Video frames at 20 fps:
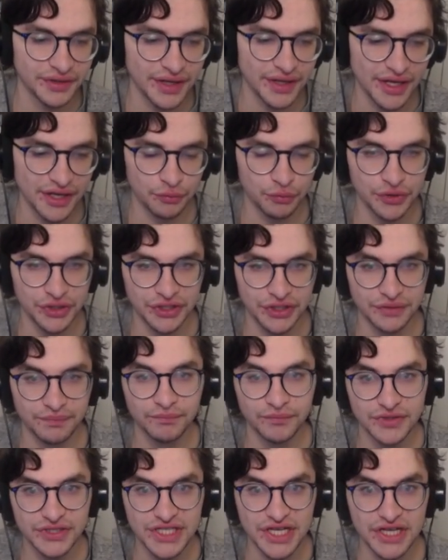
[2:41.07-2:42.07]
And we
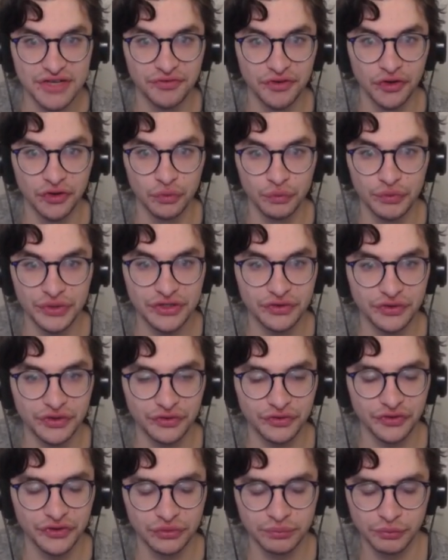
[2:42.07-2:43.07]
save all the weekly
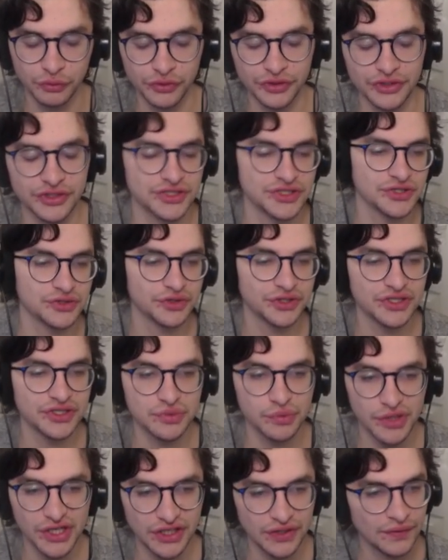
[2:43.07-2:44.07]
leaderboard history as
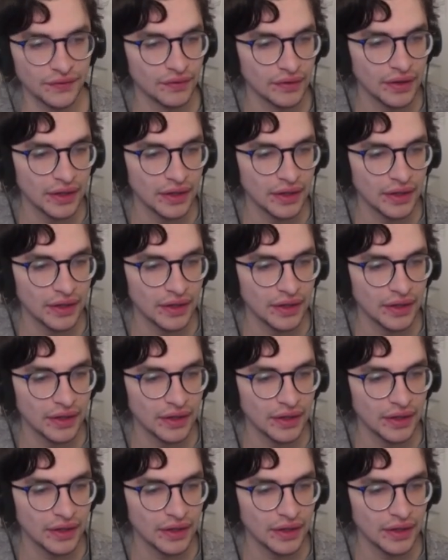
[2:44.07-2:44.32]
well.